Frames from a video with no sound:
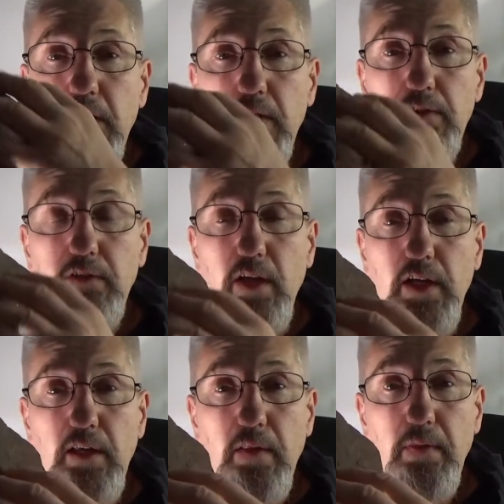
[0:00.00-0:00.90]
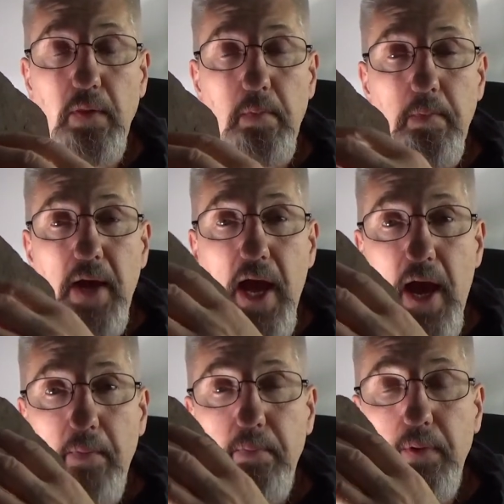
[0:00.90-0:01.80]
looks like the
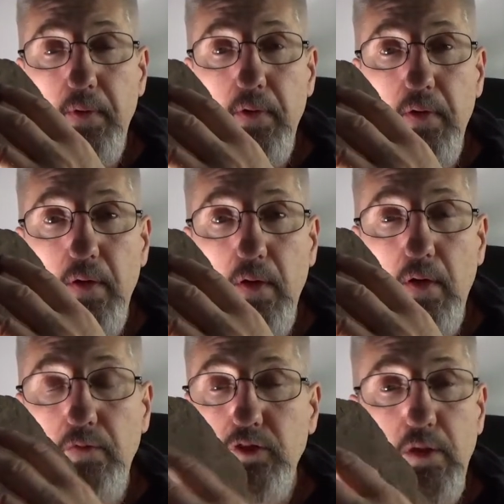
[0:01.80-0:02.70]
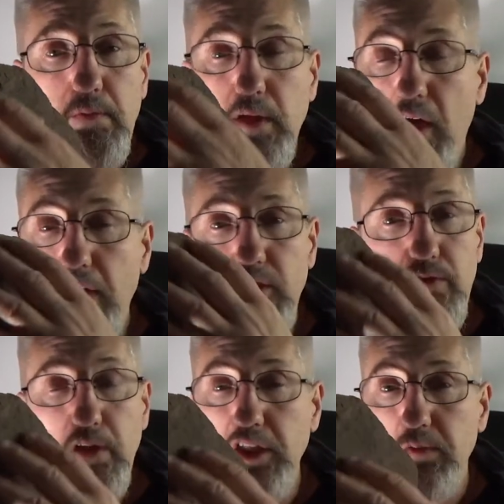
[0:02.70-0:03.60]
map of some kind of
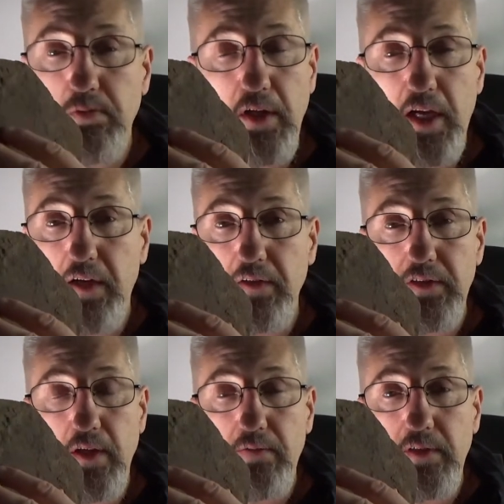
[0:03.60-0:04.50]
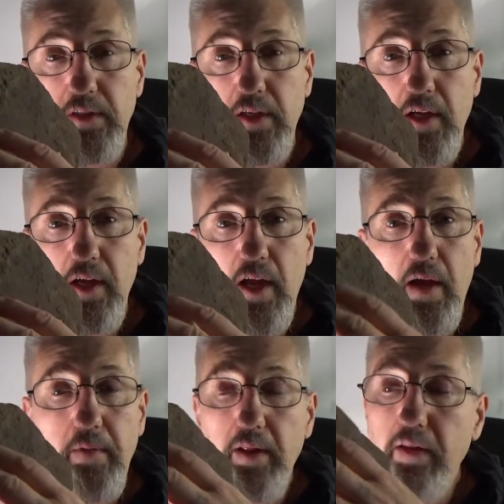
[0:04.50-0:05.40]
strange planet or something. I
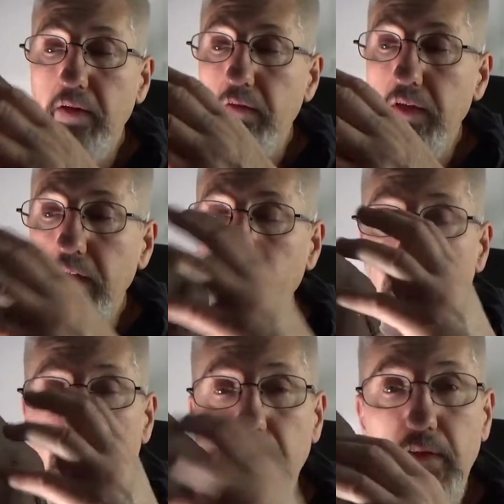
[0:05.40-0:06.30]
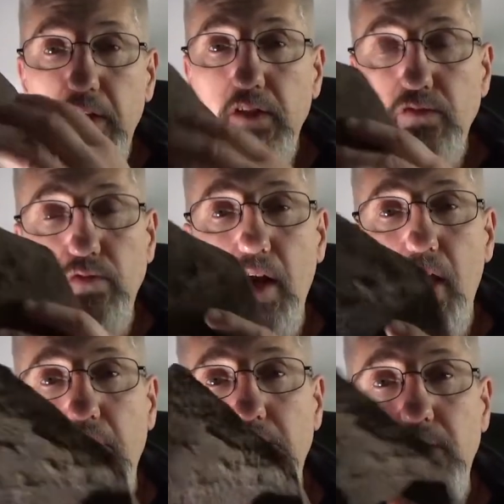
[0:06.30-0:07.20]
mean, literally, these
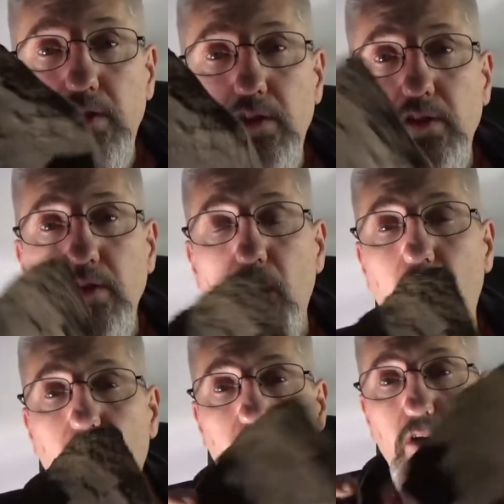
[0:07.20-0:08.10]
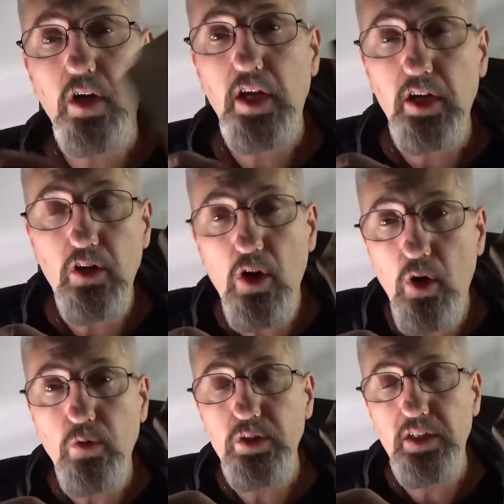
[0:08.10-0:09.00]
rocks are
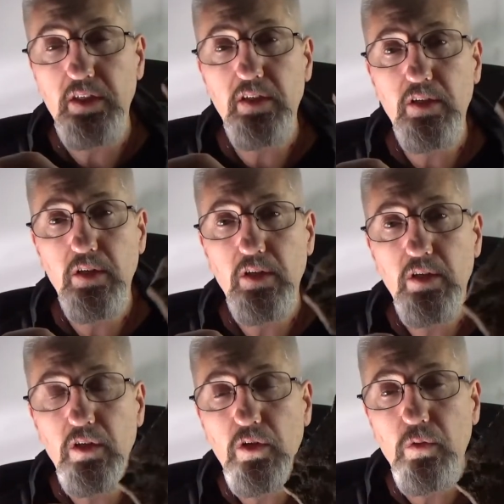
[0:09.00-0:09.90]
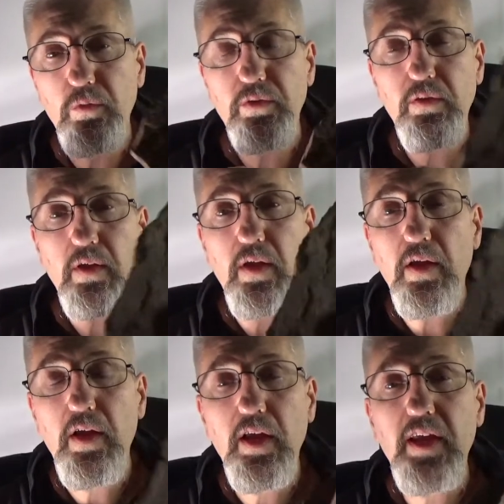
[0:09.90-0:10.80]
encoded with
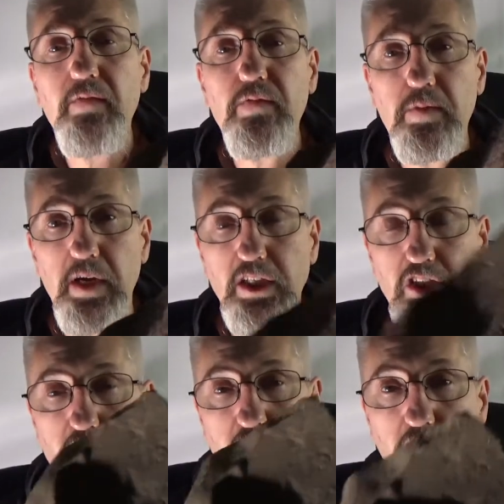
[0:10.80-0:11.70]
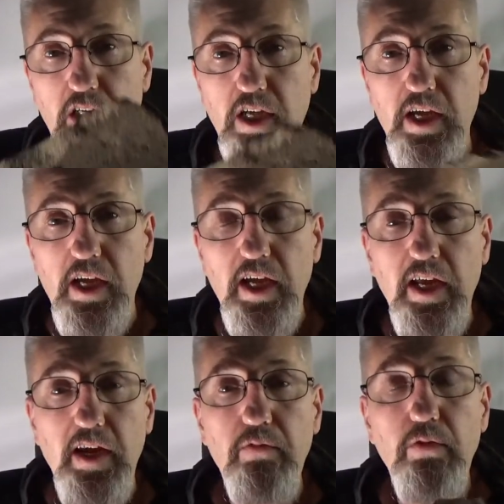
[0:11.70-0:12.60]
information. And
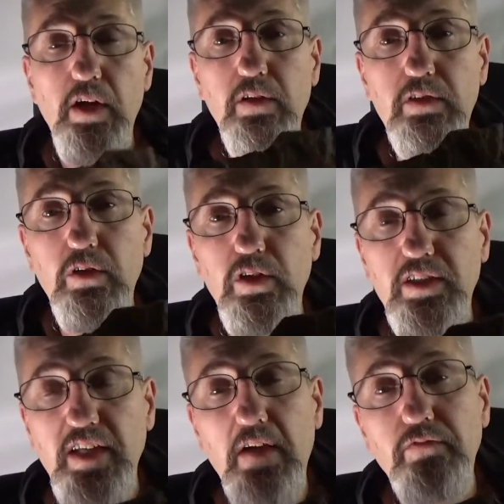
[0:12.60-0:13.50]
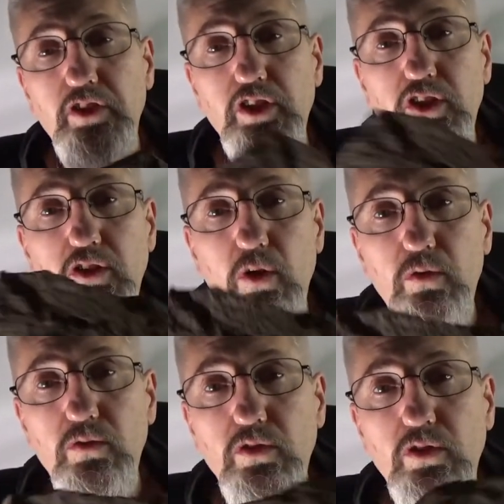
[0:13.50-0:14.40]
everyone out there who has effigy
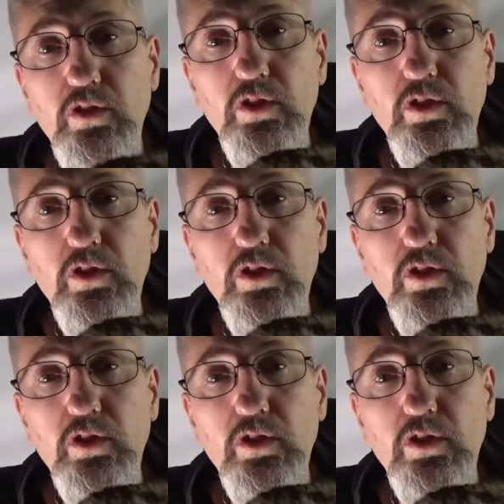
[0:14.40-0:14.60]
stones